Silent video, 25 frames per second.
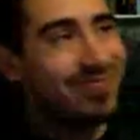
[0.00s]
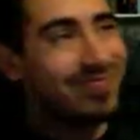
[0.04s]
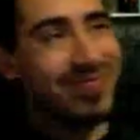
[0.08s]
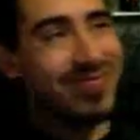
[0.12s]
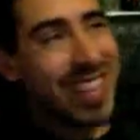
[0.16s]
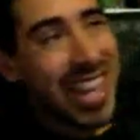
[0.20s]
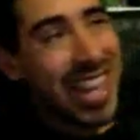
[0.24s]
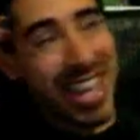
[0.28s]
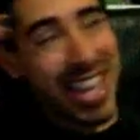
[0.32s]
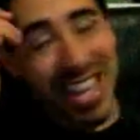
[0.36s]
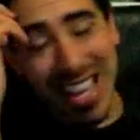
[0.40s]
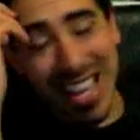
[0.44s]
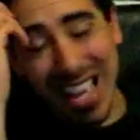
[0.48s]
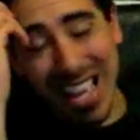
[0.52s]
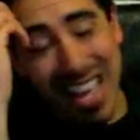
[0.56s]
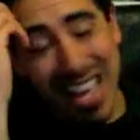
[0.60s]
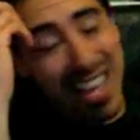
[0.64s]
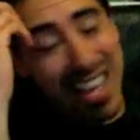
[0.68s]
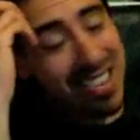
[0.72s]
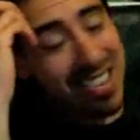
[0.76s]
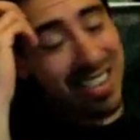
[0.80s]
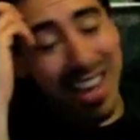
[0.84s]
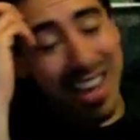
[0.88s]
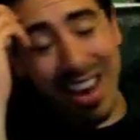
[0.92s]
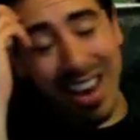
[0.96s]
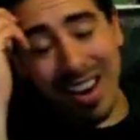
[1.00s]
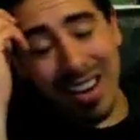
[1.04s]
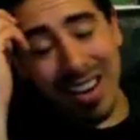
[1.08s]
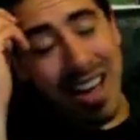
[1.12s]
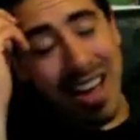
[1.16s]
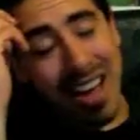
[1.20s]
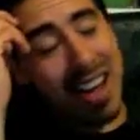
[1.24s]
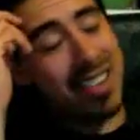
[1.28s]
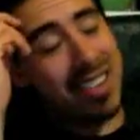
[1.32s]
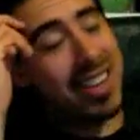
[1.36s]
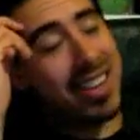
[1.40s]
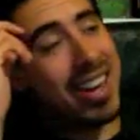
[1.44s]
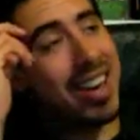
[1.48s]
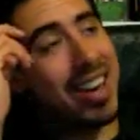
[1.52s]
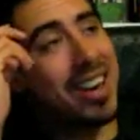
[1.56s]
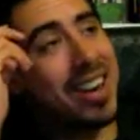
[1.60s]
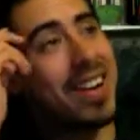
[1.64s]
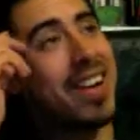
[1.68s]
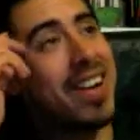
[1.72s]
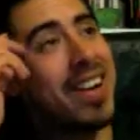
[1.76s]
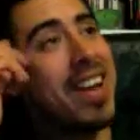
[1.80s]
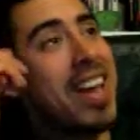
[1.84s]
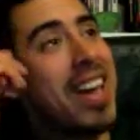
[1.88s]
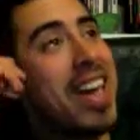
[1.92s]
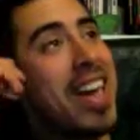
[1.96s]
I, I don't care. I don't care
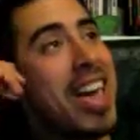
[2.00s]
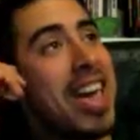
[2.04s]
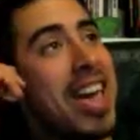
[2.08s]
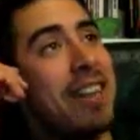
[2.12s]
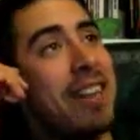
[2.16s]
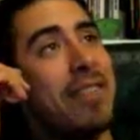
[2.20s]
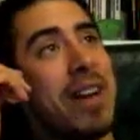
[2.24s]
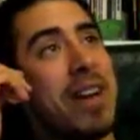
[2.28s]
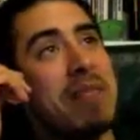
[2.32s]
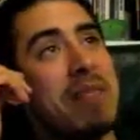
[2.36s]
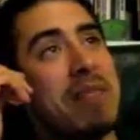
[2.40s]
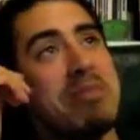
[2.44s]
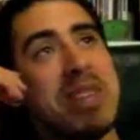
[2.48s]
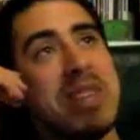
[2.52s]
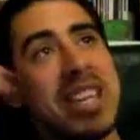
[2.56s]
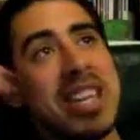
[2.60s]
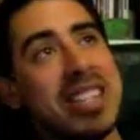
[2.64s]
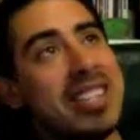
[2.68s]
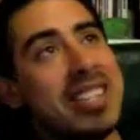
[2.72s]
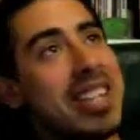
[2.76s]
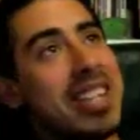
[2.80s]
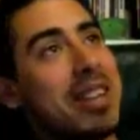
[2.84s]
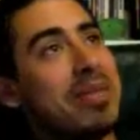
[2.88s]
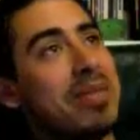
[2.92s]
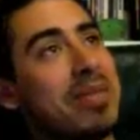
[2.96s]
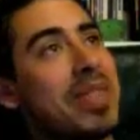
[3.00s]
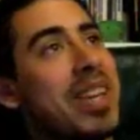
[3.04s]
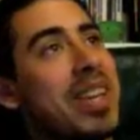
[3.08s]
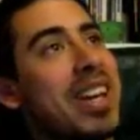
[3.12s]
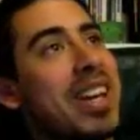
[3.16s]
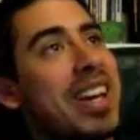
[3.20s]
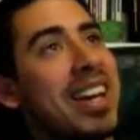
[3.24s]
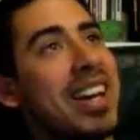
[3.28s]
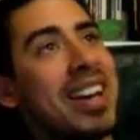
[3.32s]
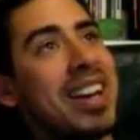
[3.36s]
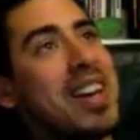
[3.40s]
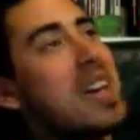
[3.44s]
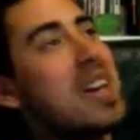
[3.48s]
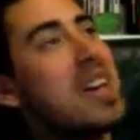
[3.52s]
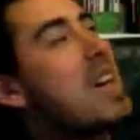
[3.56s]
if I miss something.